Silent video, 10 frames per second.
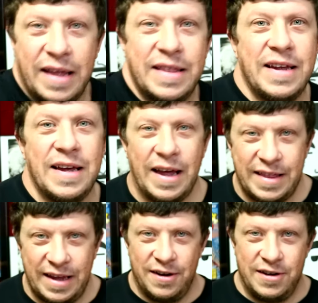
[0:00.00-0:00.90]
I think
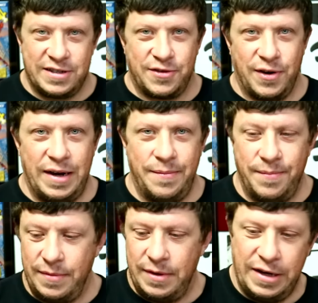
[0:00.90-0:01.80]
it looks great,
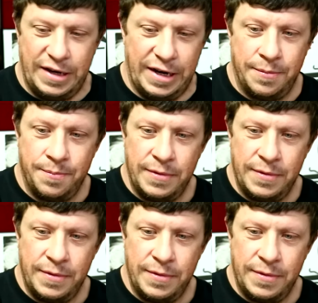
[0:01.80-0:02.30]
It